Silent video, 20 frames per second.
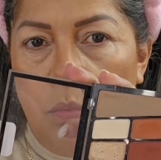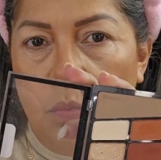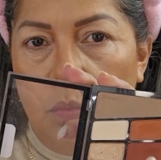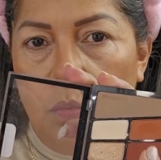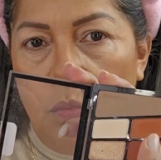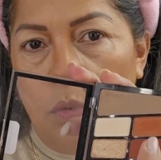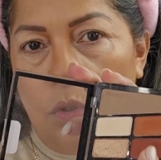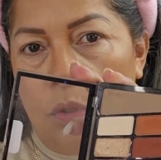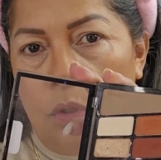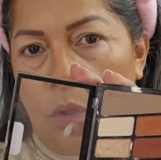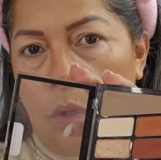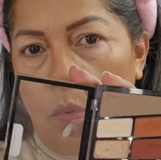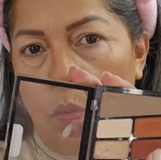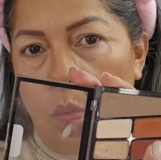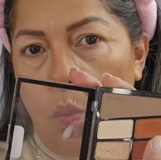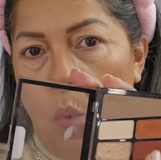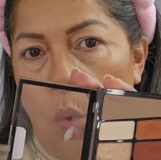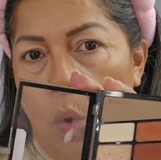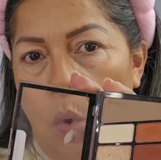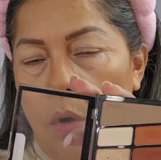
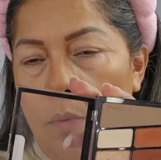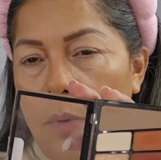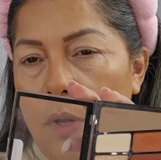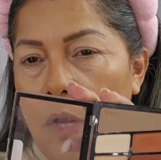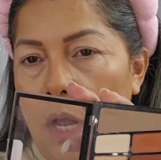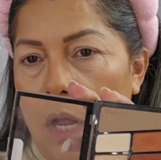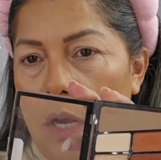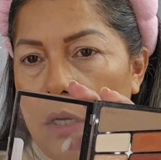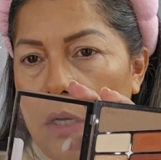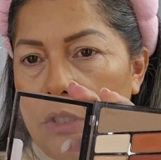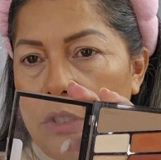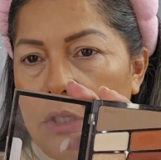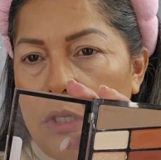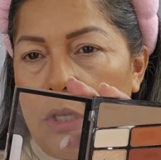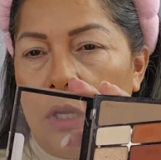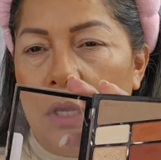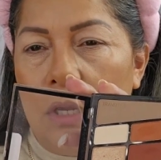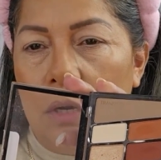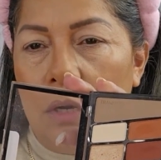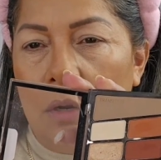warm colors
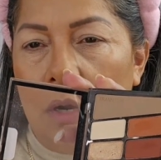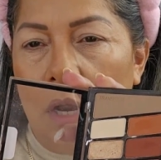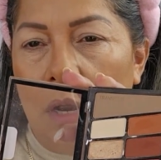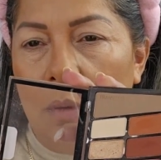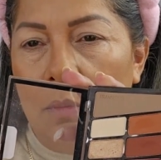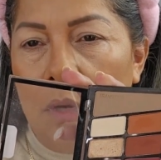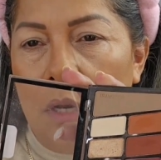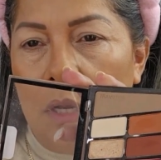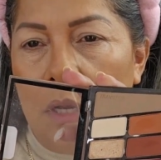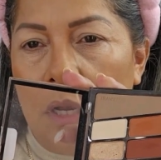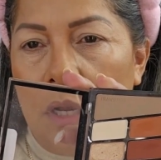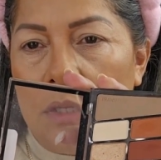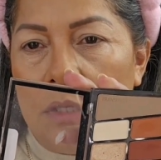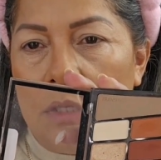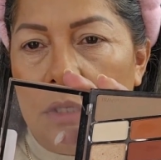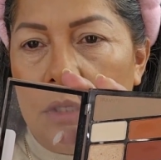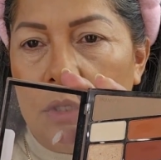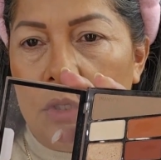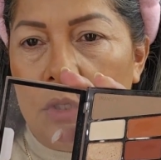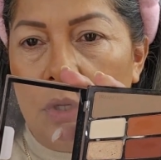here. I'm going to
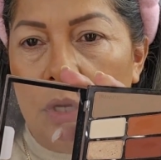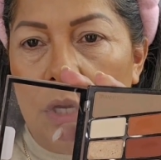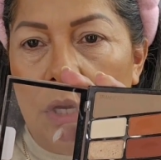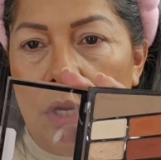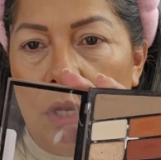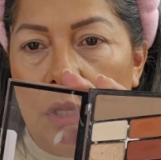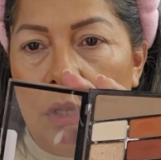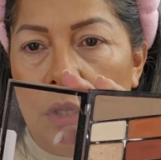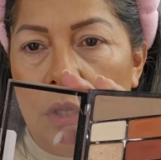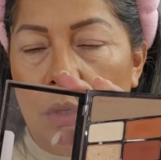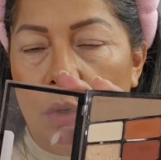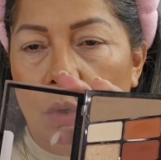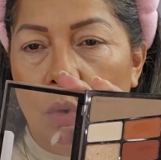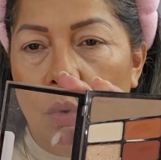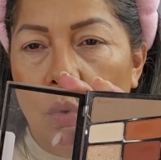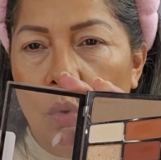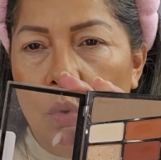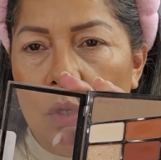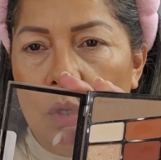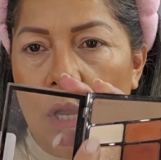concentrate in the
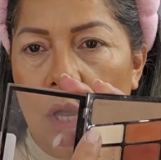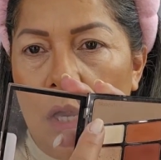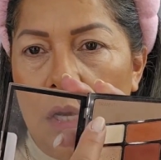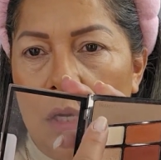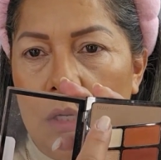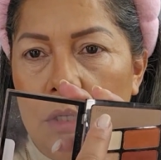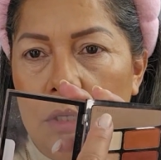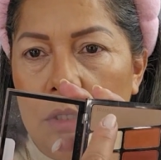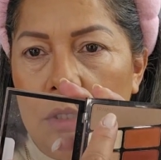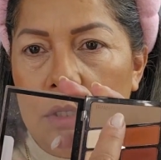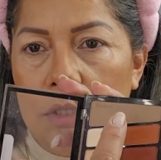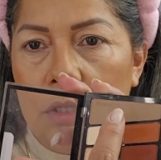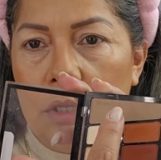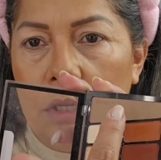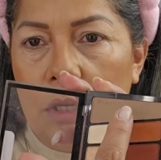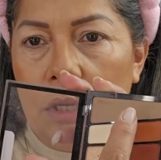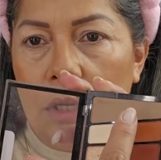cool colors